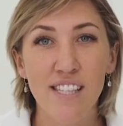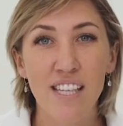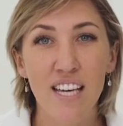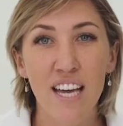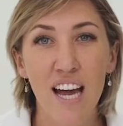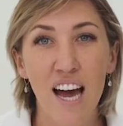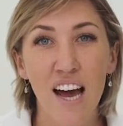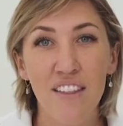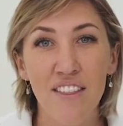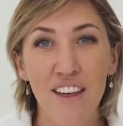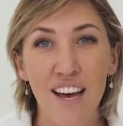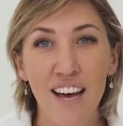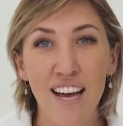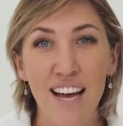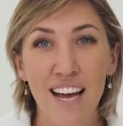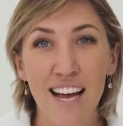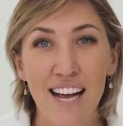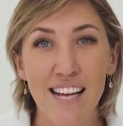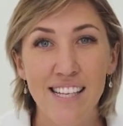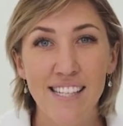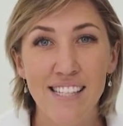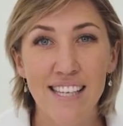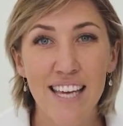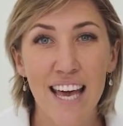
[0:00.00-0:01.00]
the other
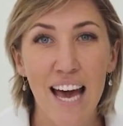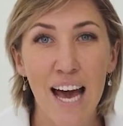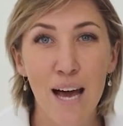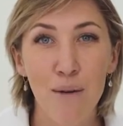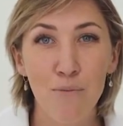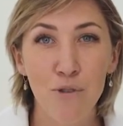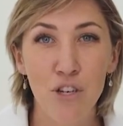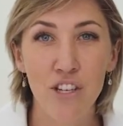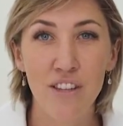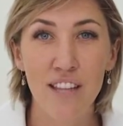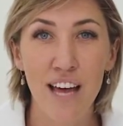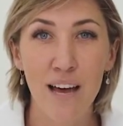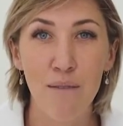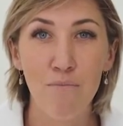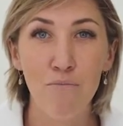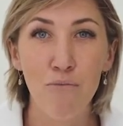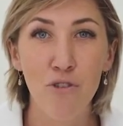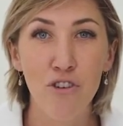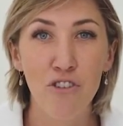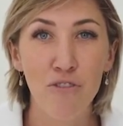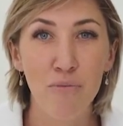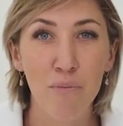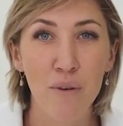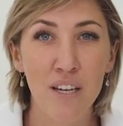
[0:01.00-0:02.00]
has captured that
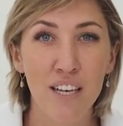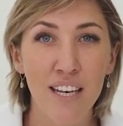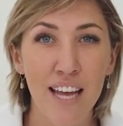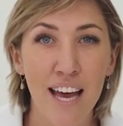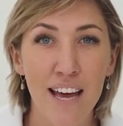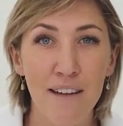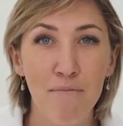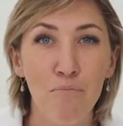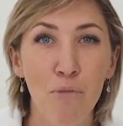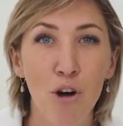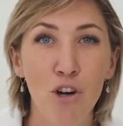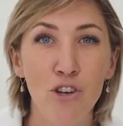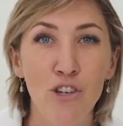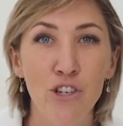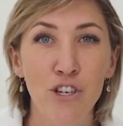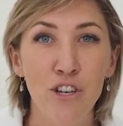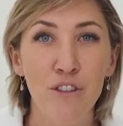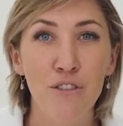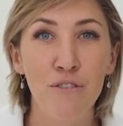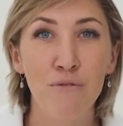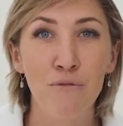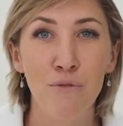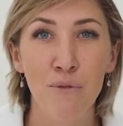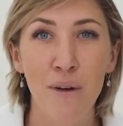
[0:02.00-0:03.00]
movement and
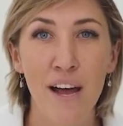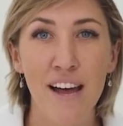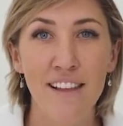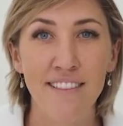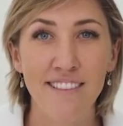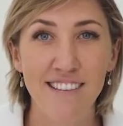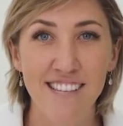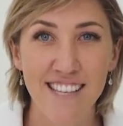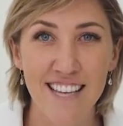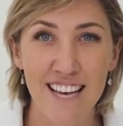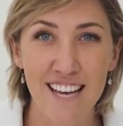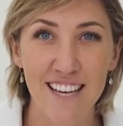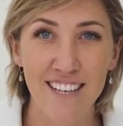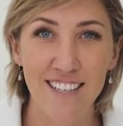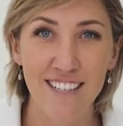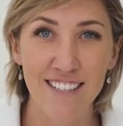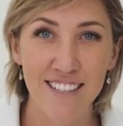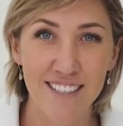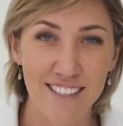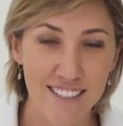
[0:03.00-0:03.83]
motion throughout the scene.